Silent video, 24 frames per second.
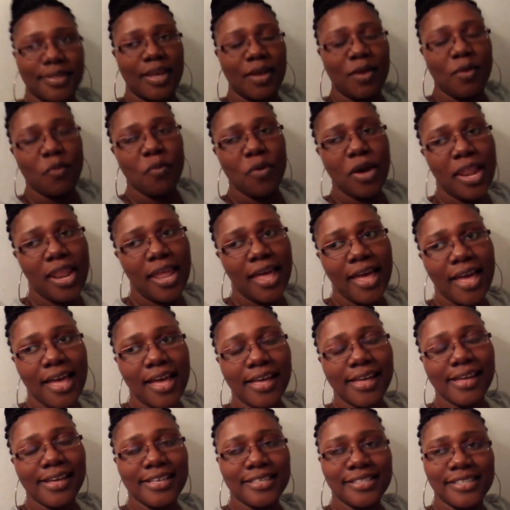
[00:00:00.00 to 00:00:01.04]

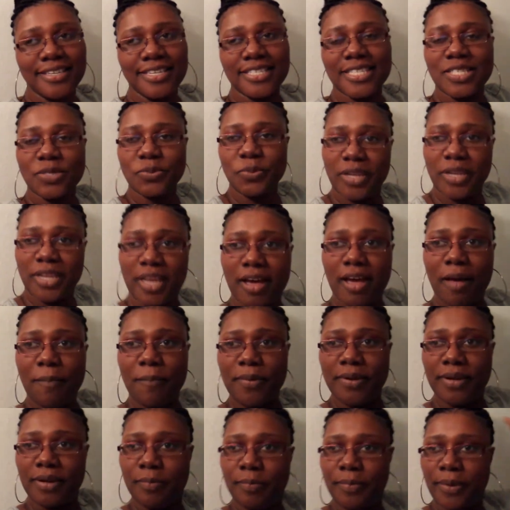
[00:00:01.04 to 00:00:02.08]
Voila! So this is what it up
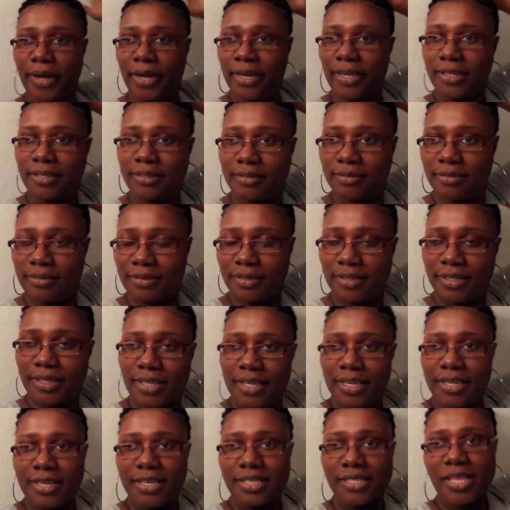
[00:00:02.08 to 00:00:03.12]
in the bun.
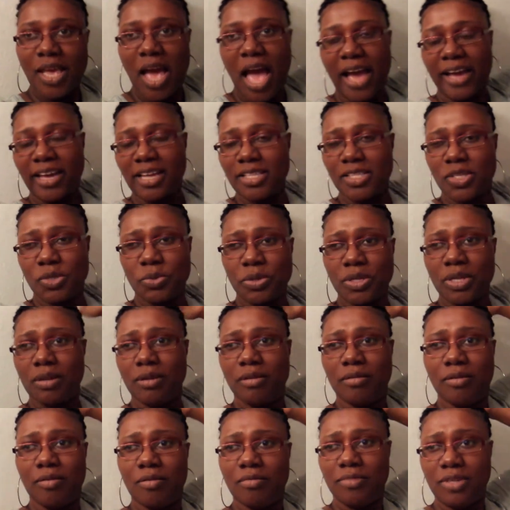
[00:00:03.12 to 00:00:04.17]
So I could do it,
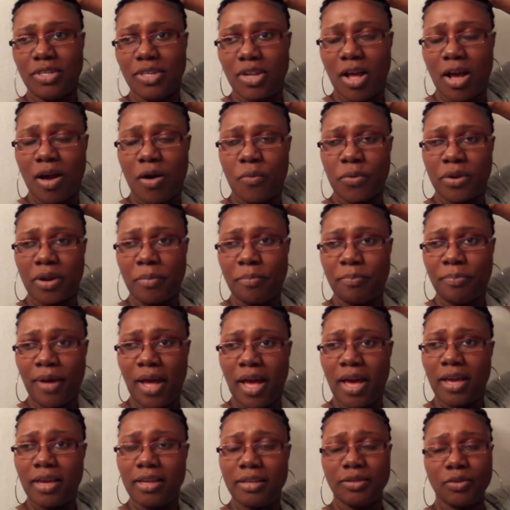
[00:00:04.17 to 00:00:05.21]
you know, with a
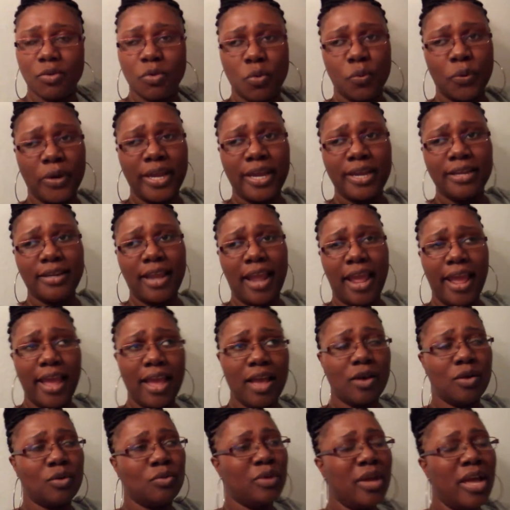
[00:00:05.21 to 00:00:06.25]
bun or wear it
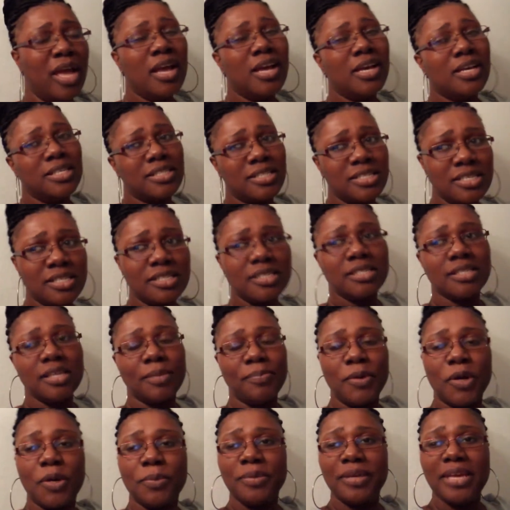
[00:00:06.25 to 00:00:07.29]
down. Since it's a
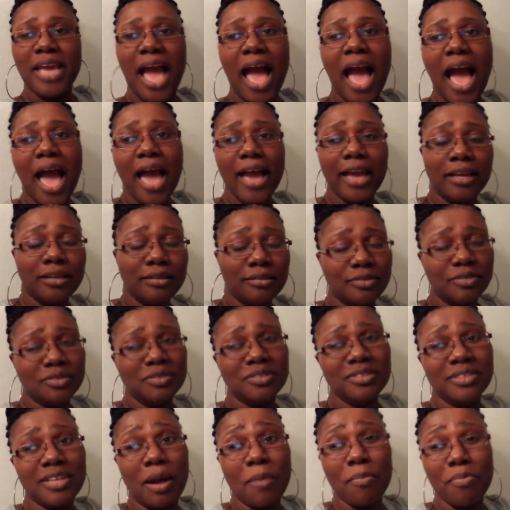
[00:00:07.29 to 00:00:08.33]
bun be hot,
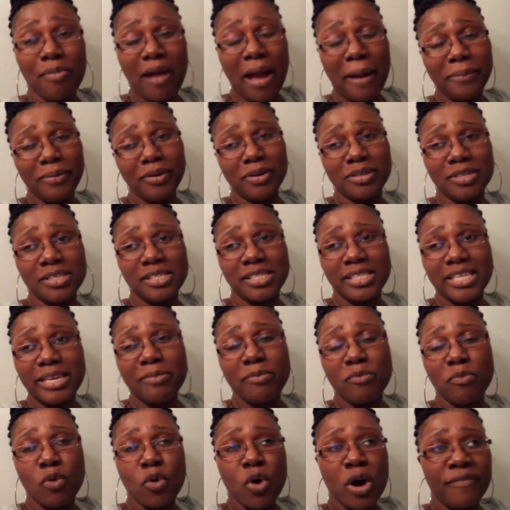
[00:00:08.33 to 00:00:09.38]
y'all probably gonna see
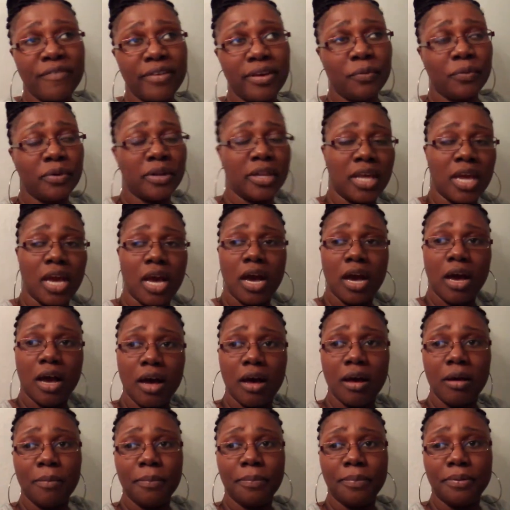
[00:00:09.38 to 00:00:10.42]
more of it with it
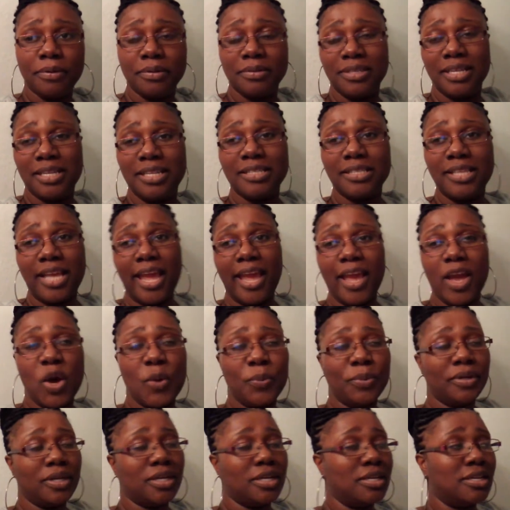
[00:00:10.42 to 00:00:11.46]
up than down
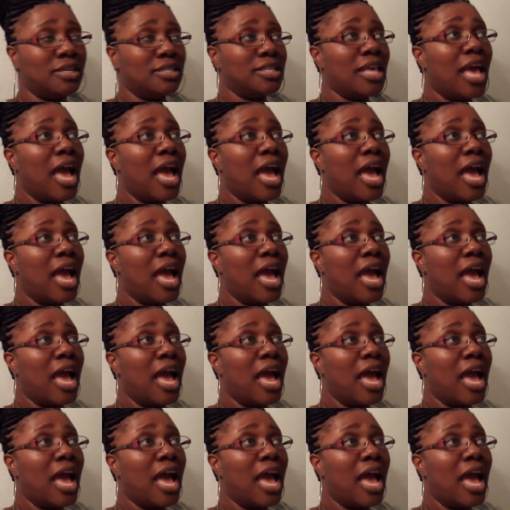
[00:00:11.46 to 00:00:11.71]
because